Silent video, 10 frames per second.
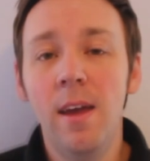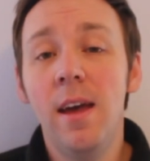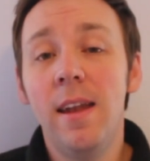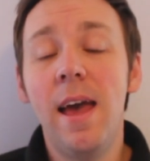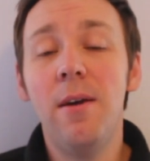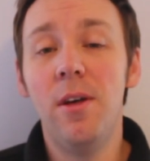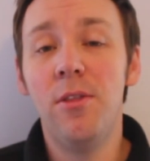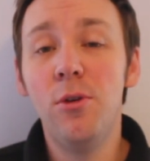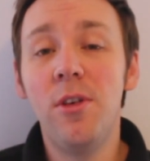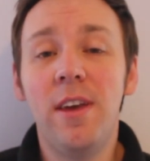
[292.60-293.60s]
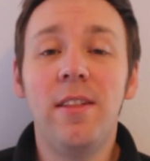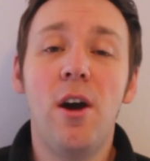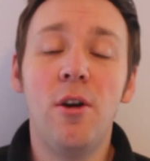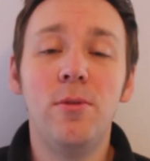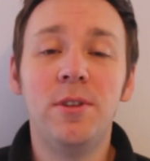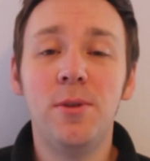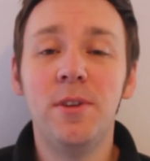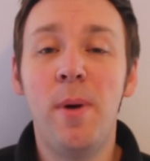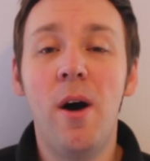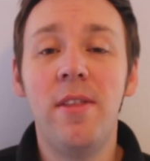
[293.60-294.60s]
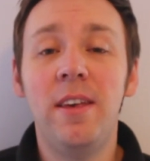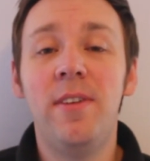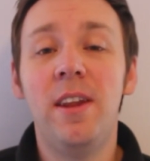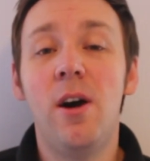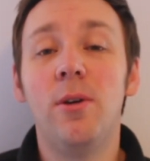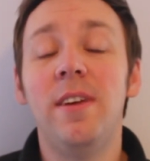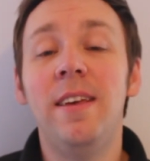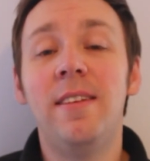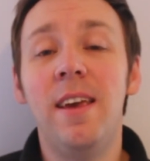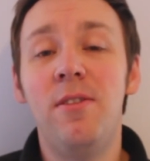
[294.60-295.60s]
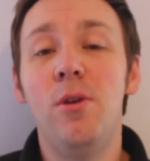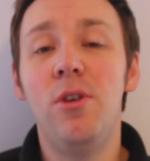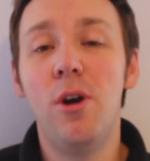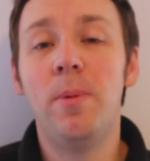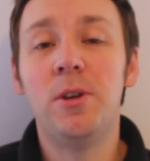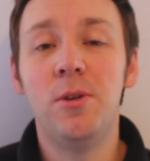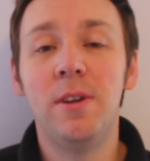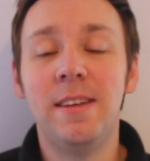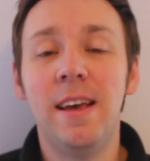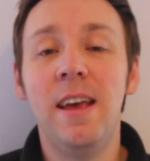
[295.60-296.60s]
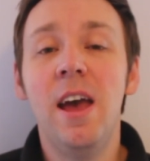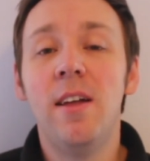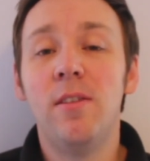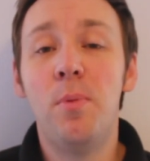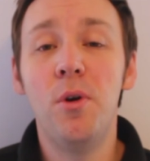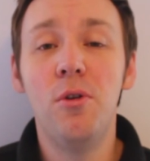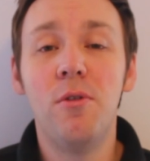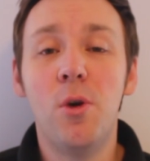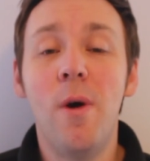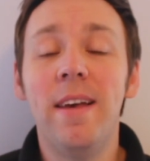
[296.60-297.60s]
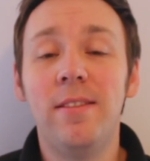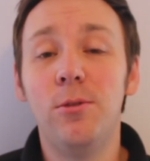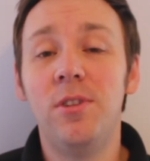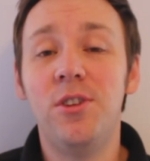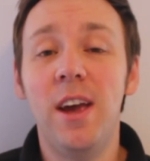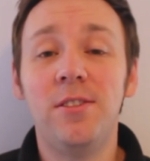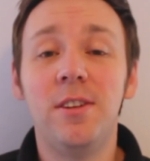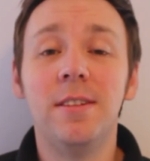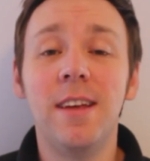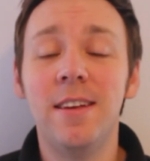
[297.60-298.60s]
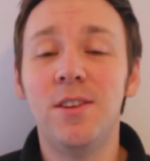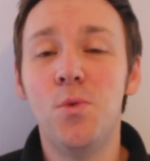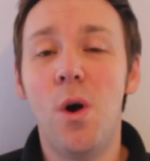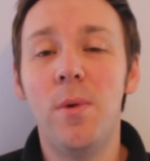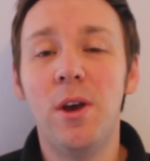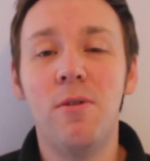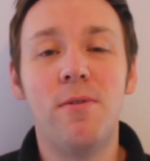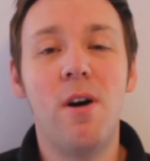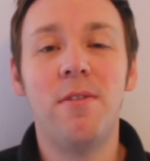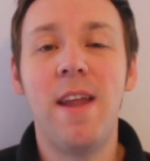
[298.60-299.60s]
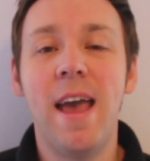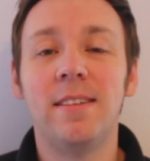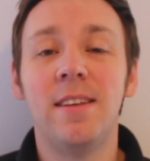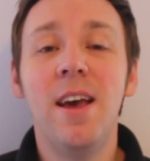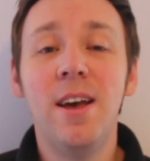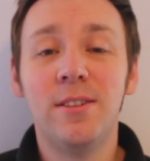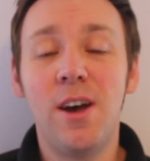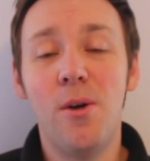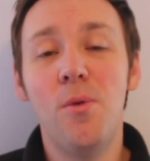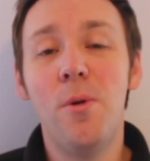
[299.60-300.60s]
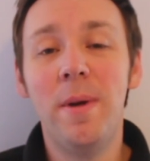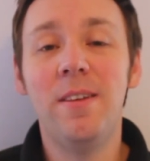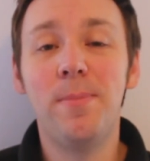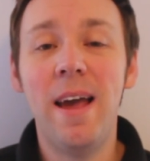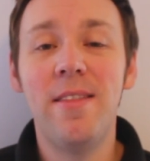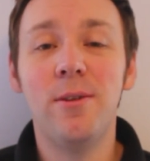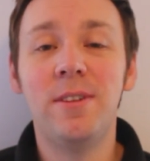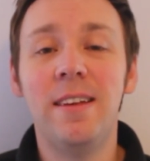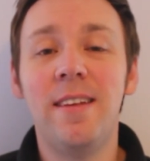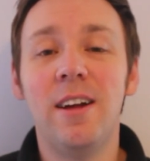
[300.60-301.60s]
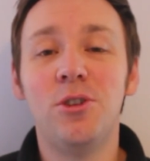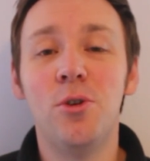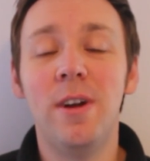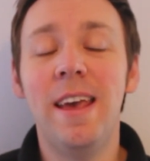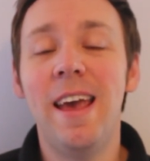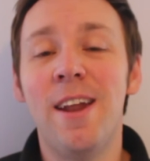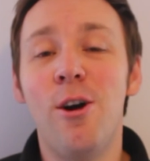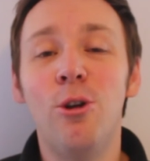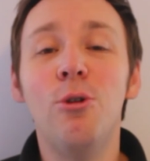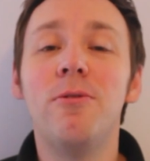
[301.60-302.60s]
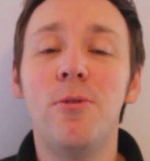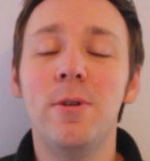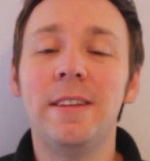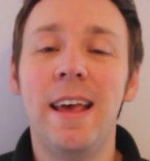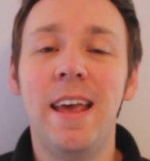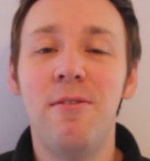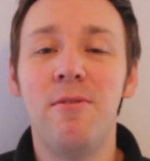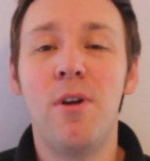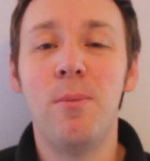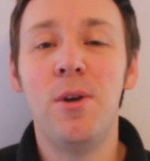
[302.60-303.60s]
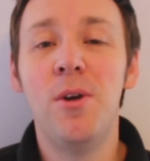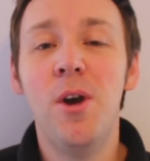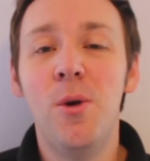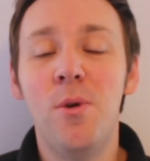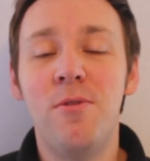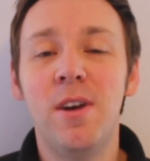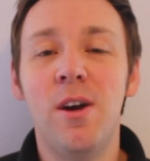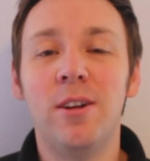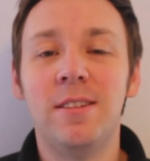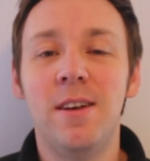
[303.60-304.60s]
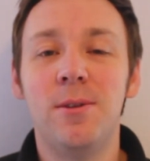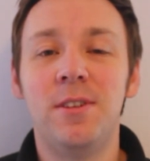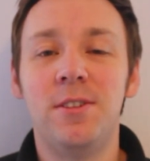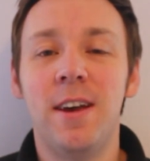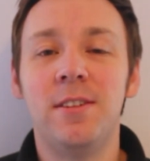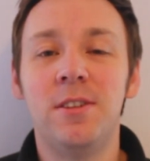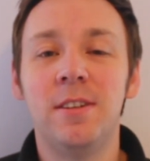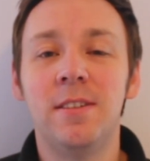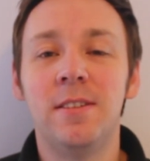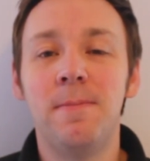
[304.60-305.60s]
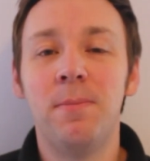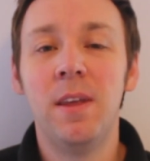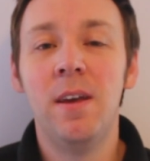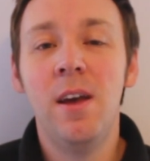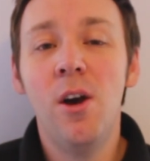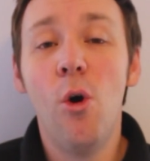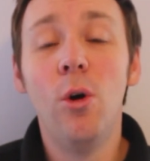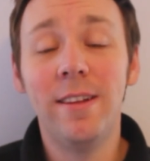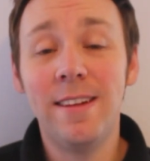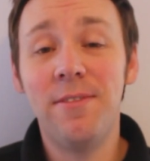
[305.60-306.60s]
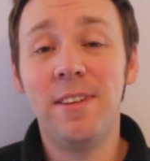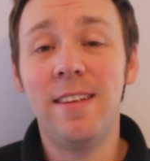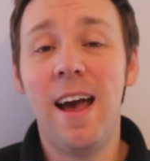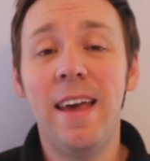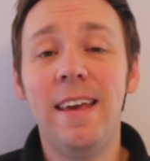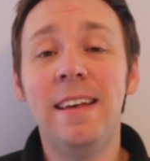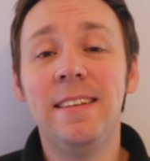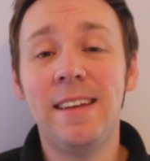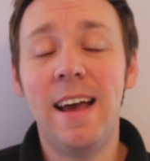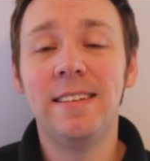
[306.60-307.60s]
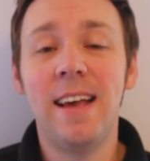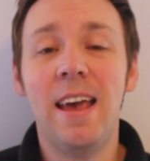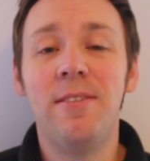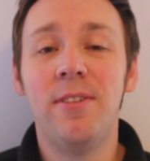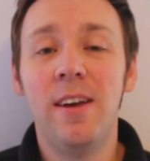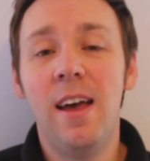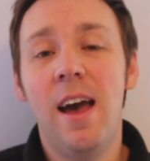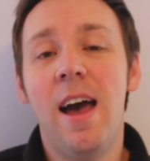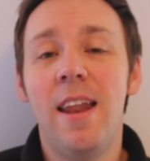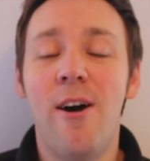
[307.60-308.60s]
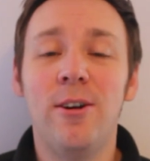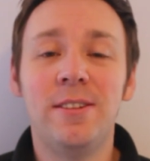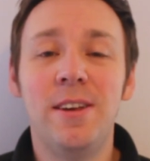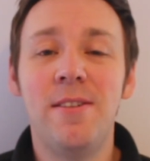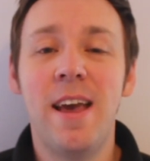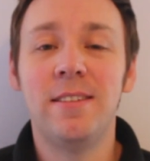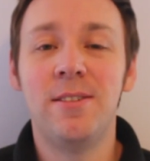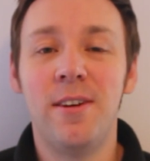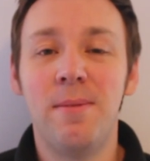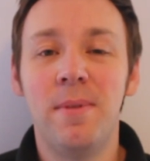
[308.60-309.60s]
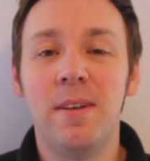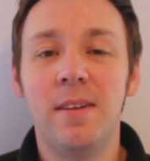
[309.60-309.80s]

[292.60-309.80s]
Now, the other thing that I always do as part of these videos is give you the opportunity to put your requests or suggestions as to what we cover off next. So we'll be displaying those details shortly, I'll look forward to hearing from you with regards to those suggestions. All that's left to say is stay safe, and I'll see you next time.